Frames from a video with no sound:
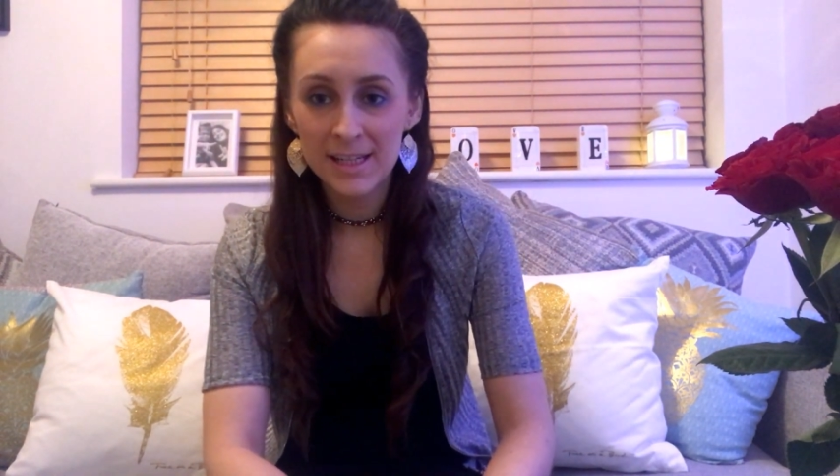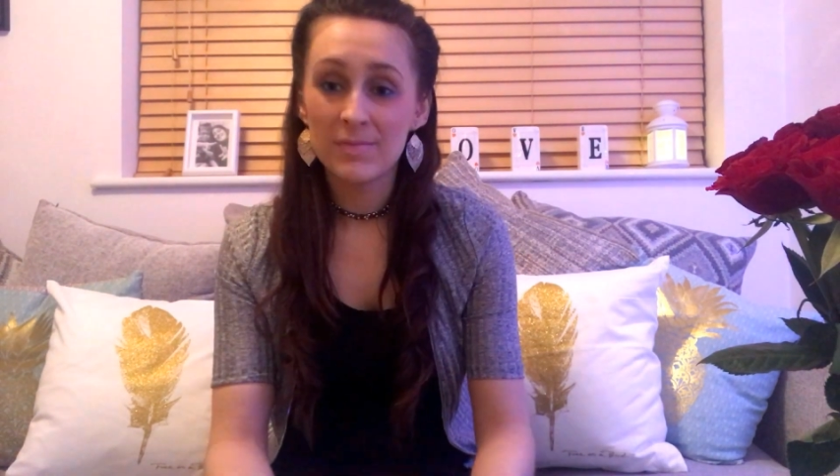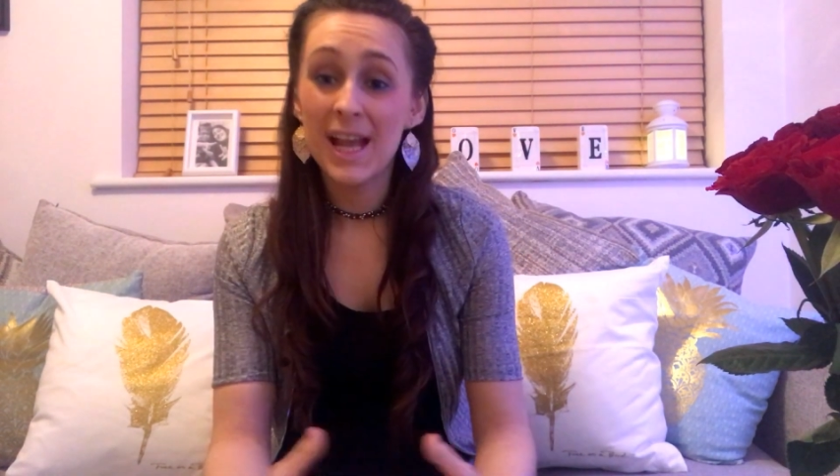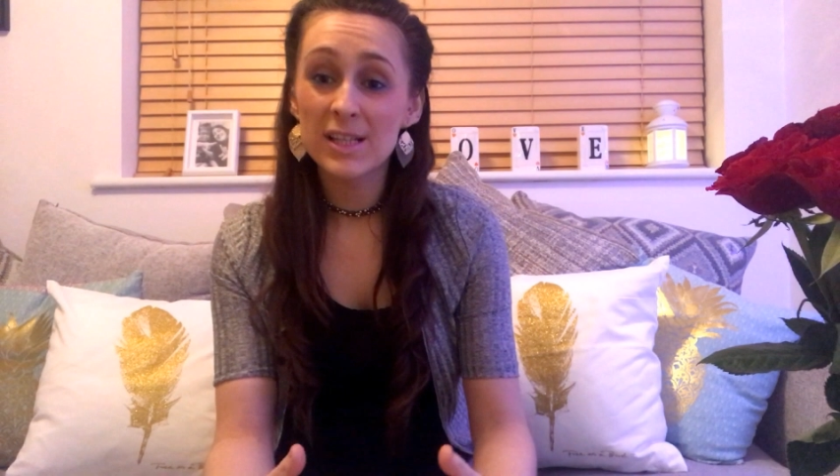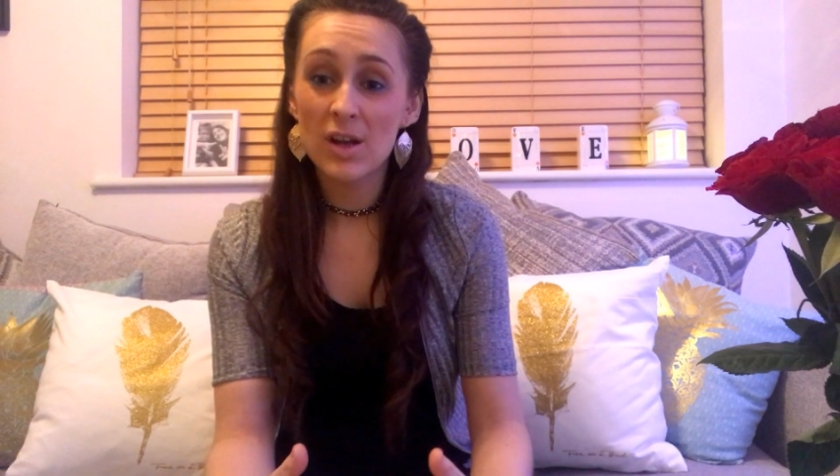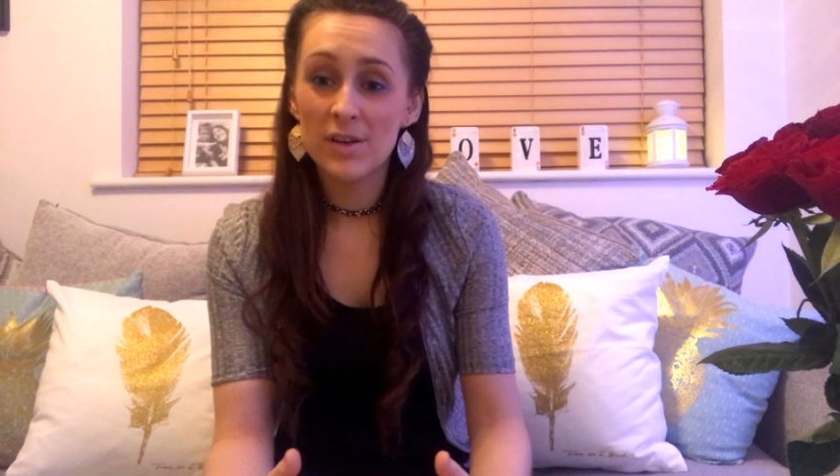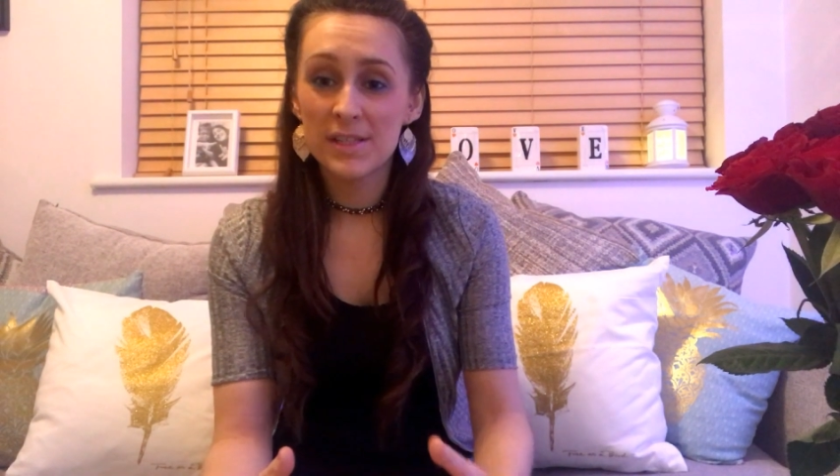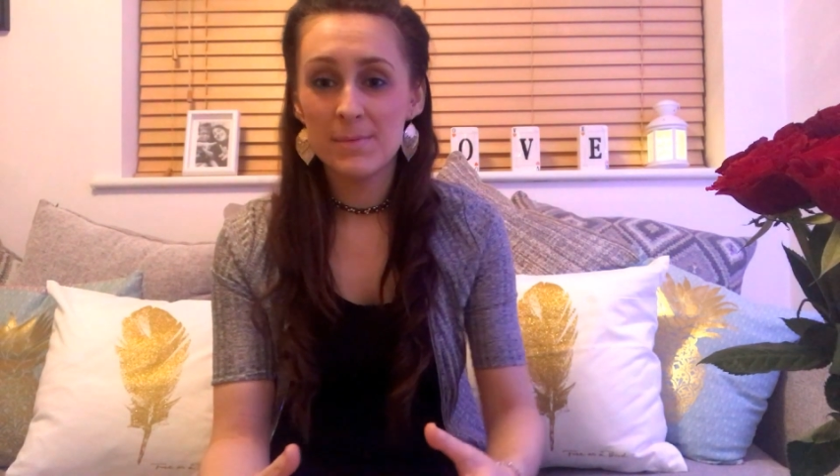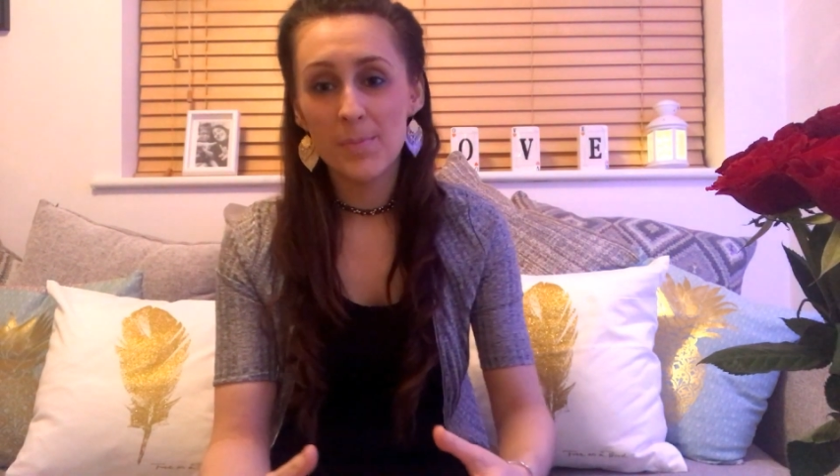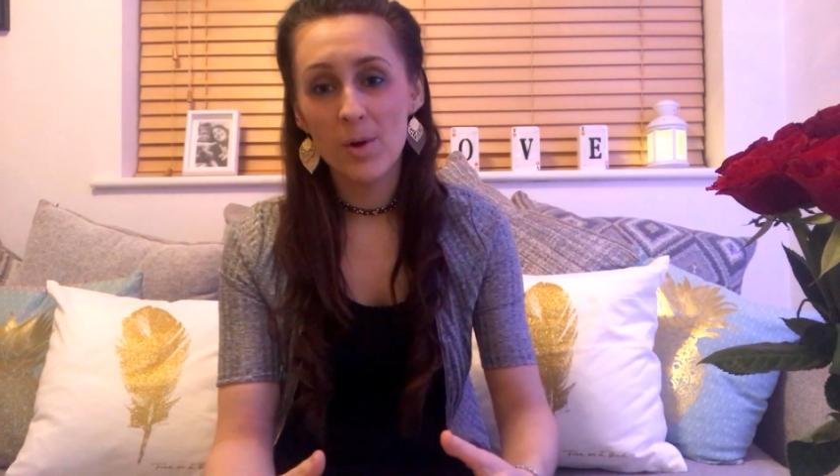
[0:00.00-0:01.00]
And that's kind
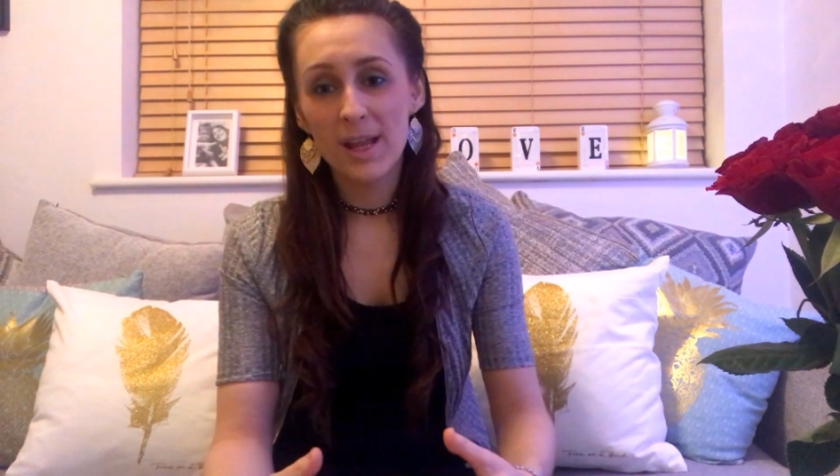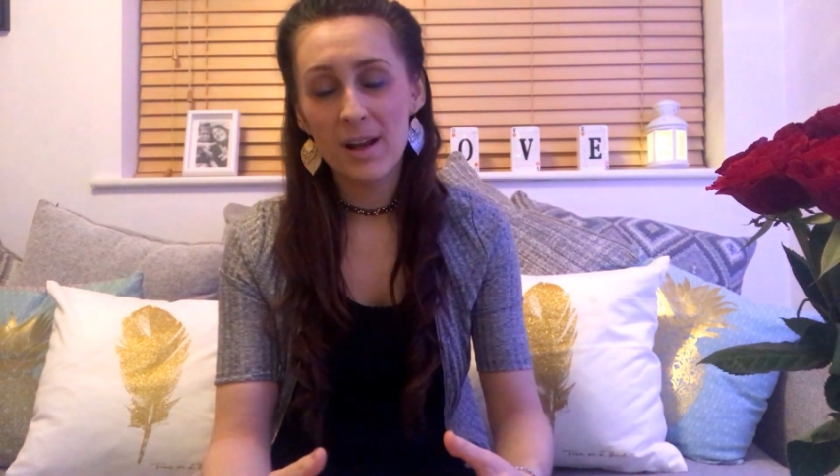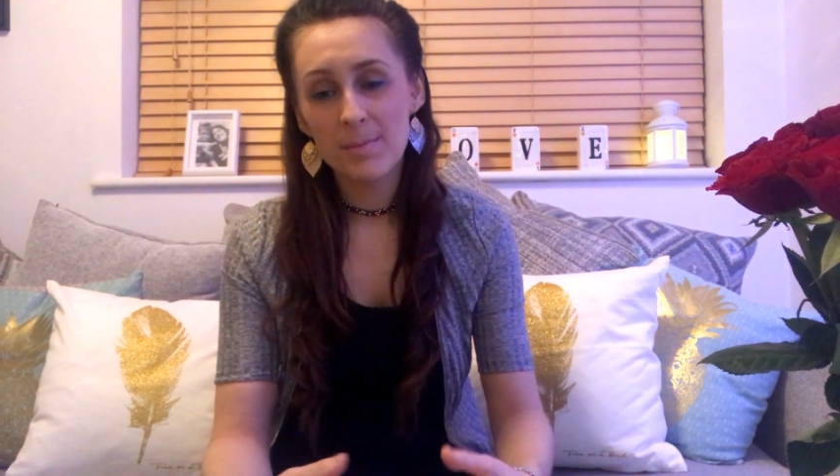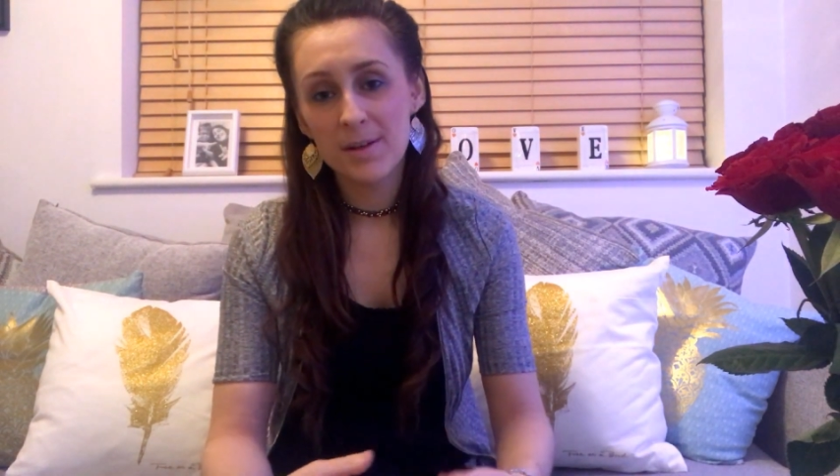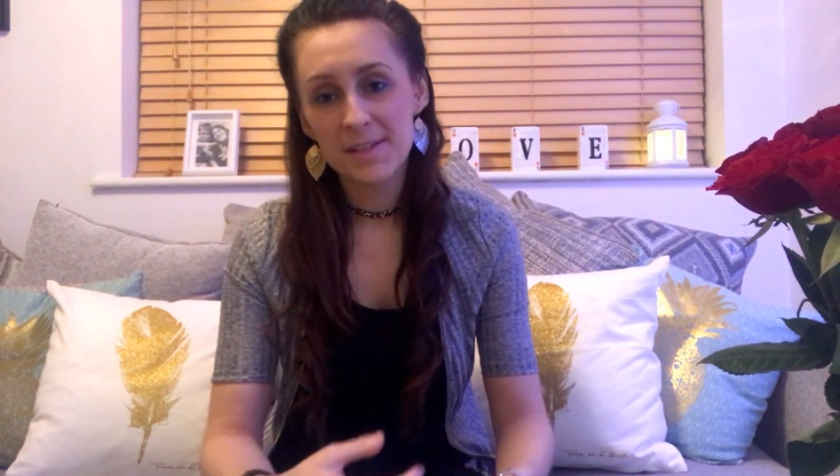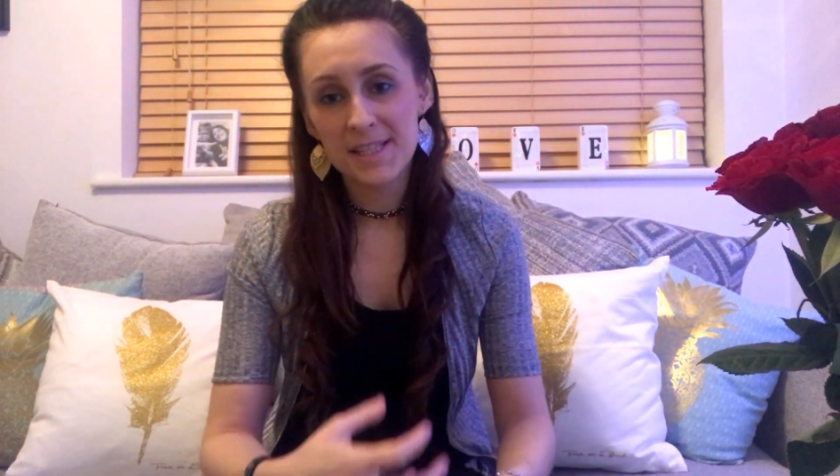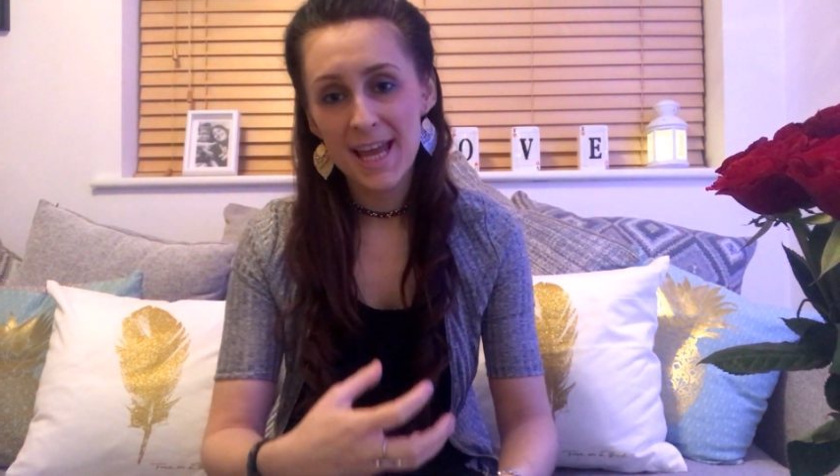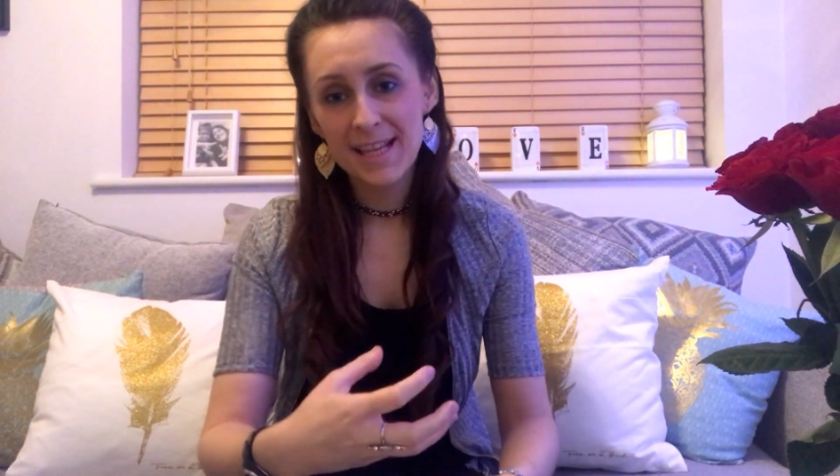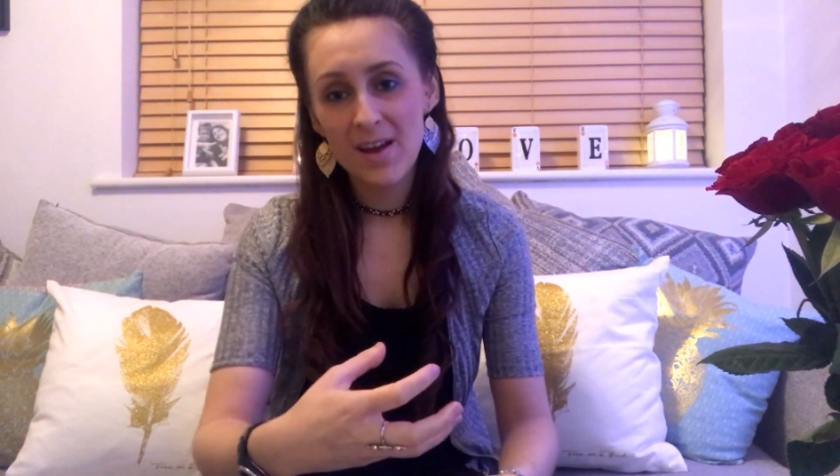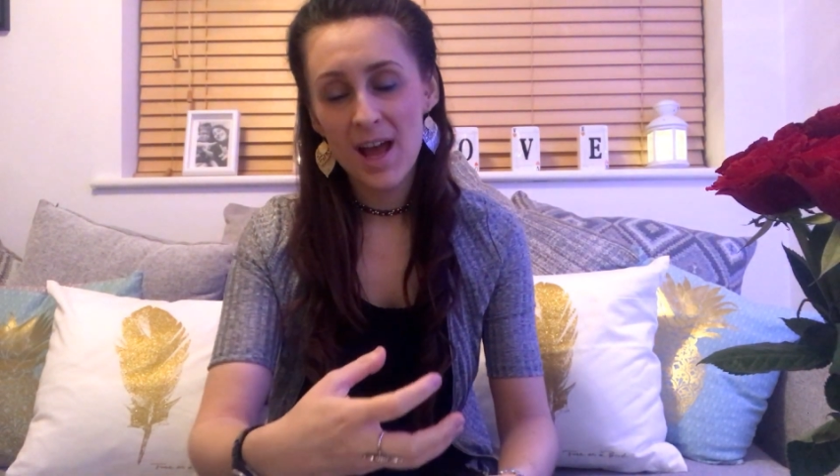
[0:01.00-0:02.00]
of symbolic. I'm kind of
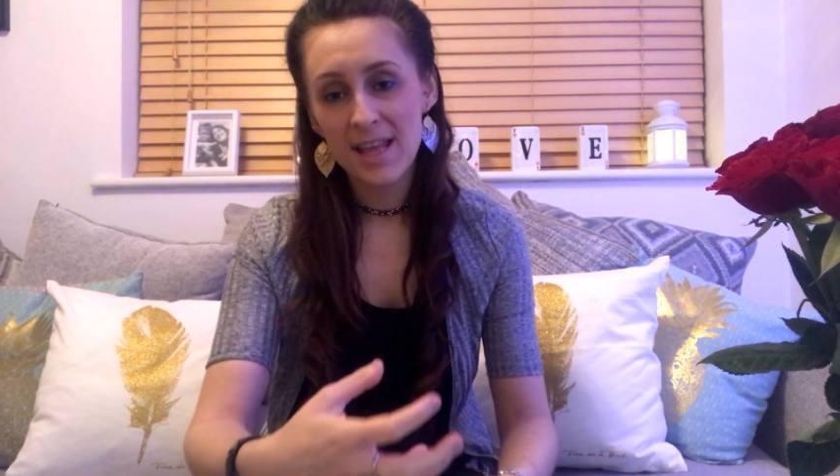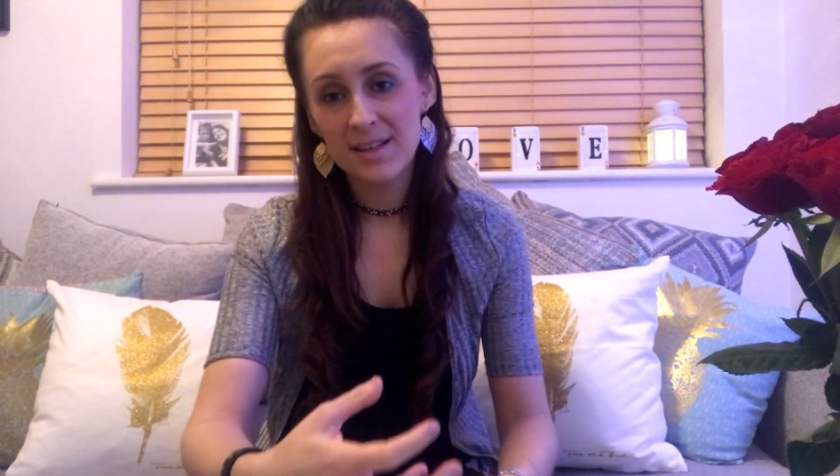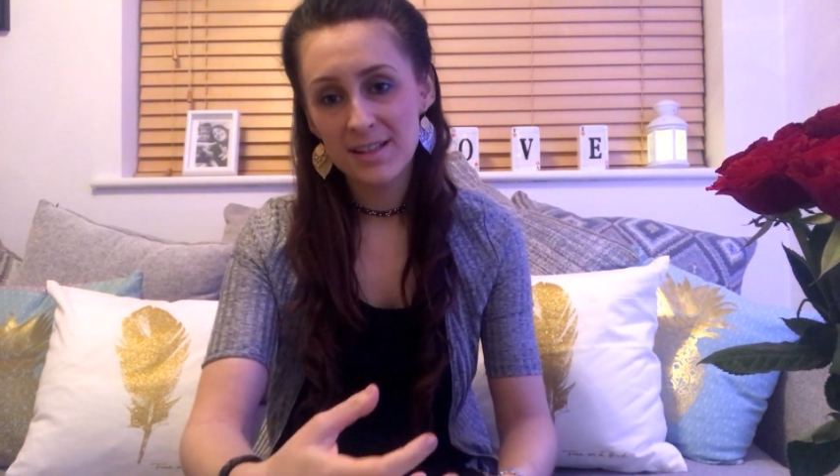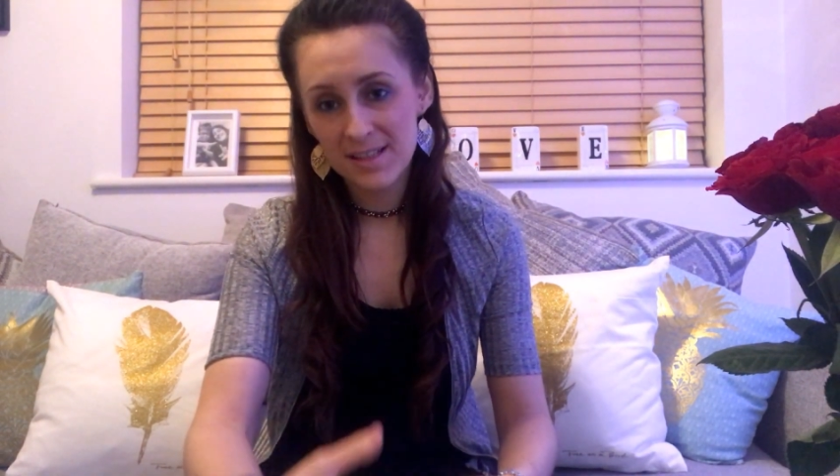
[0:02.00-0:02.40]
saying that at